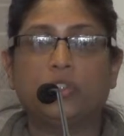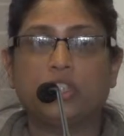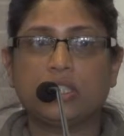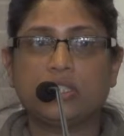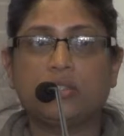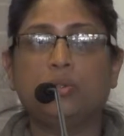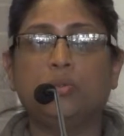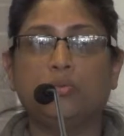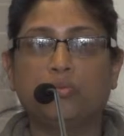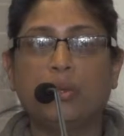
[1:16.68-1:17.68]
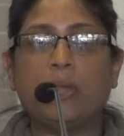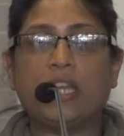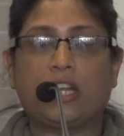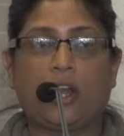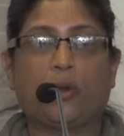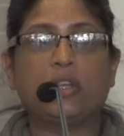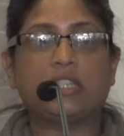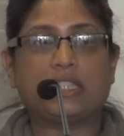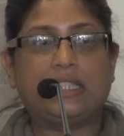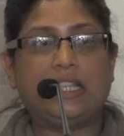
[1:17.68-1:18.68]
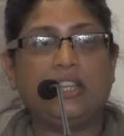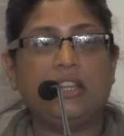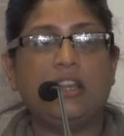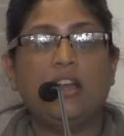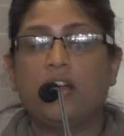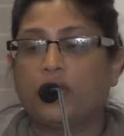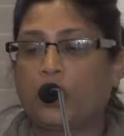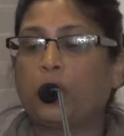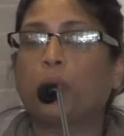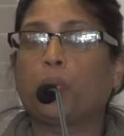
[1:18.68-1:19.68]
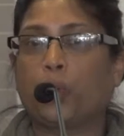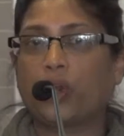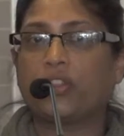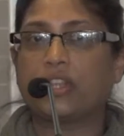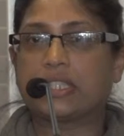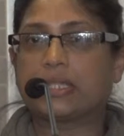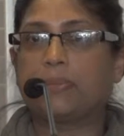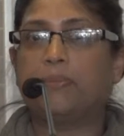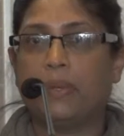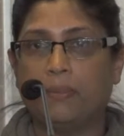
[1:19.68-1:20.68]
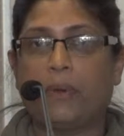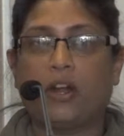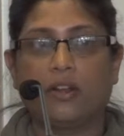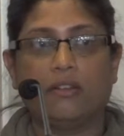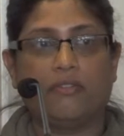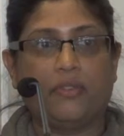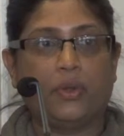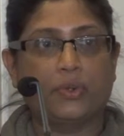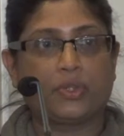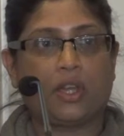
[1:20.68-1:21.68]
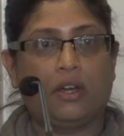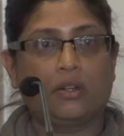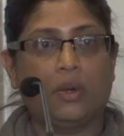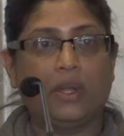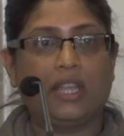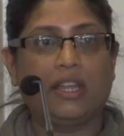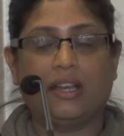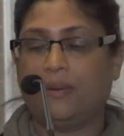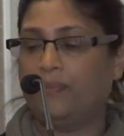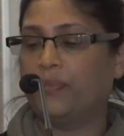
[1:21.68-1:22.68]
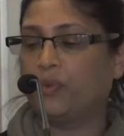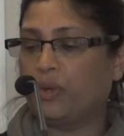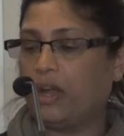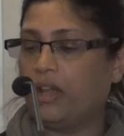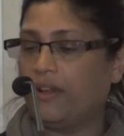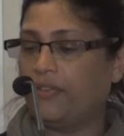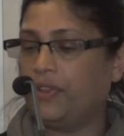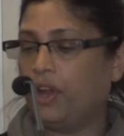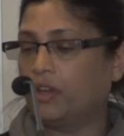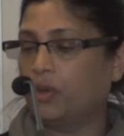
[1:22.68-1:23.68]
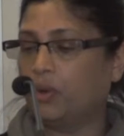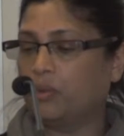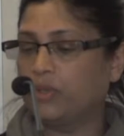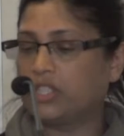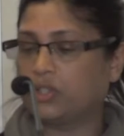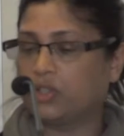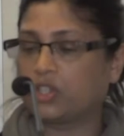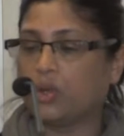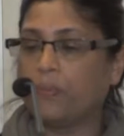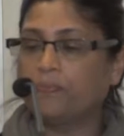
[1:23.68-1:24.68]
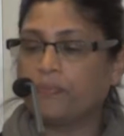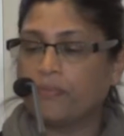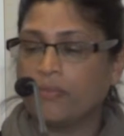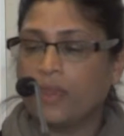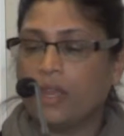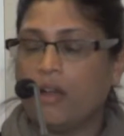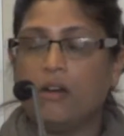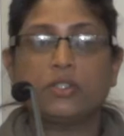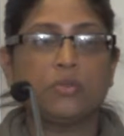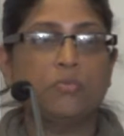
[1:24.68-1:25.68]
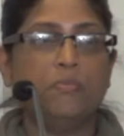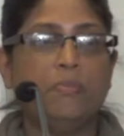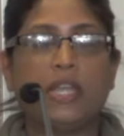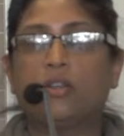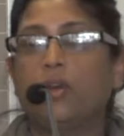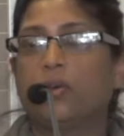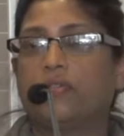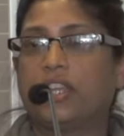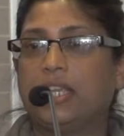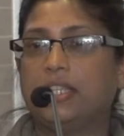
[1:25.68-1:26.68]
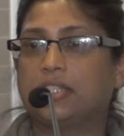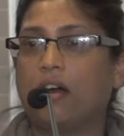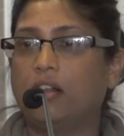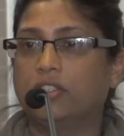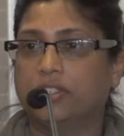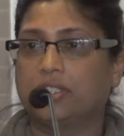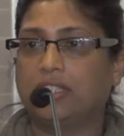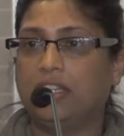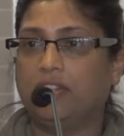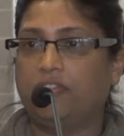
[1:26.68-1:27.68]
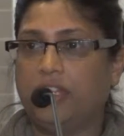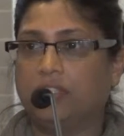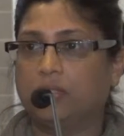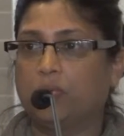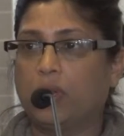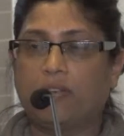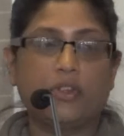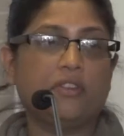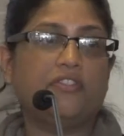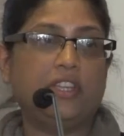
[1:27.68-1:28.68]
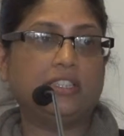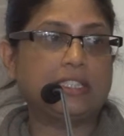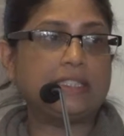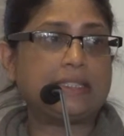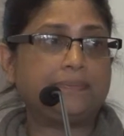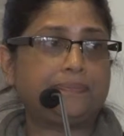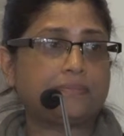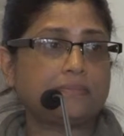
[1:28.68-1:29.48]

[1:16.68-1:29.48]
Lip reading: just to remain current, see the current work that's been part of those ongoing, ongoing research. So also make note of the key scholars in the field. Whatever your field is,